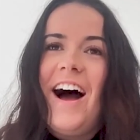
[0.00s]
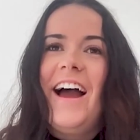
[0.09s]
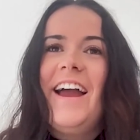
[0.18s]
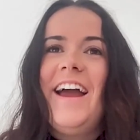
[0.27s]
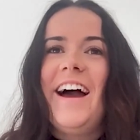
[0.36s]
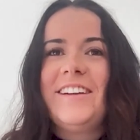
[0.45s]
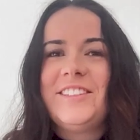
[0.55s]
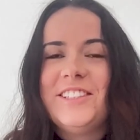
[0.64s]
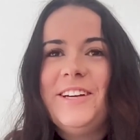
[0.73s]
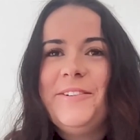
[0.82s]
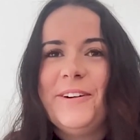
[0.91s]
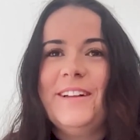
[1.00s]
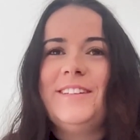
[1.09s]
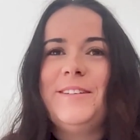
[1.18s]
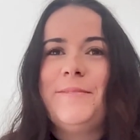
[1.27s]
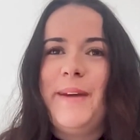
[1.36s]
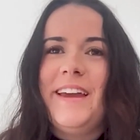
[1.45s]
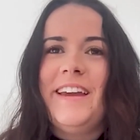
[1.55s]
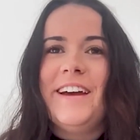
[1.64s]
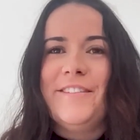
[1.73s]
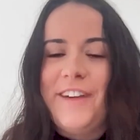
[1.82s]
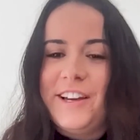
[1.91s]
I actually wanted to be
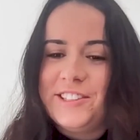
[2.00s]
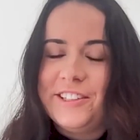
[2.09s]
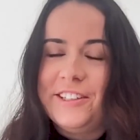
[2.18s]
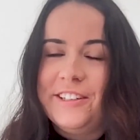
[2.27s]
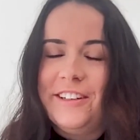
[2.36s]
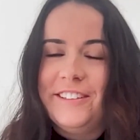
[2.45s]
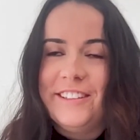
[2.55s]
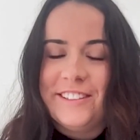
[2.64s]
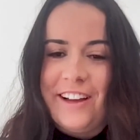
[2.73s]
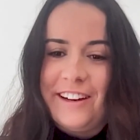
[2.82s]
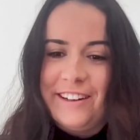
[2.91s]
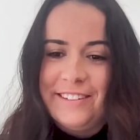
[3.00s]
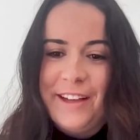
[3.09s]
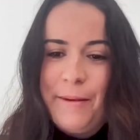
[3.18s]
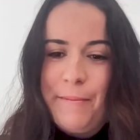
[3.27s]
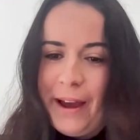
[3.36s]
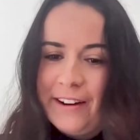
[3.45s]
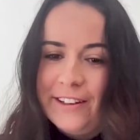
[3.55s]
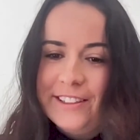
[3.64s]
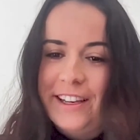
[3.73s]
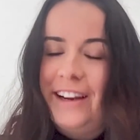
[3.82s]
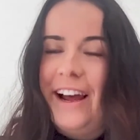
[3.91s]
a fashion designer in
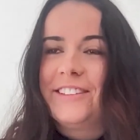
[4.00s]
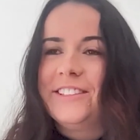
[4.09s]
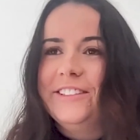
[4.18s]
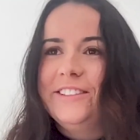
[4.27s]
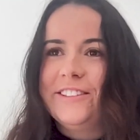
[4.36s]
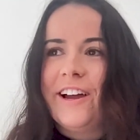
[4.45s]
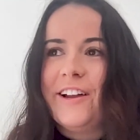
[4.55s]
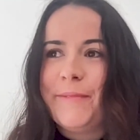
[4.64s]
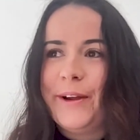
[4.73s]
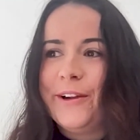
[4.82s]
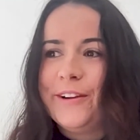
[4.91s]
Paris. I'd actually designed my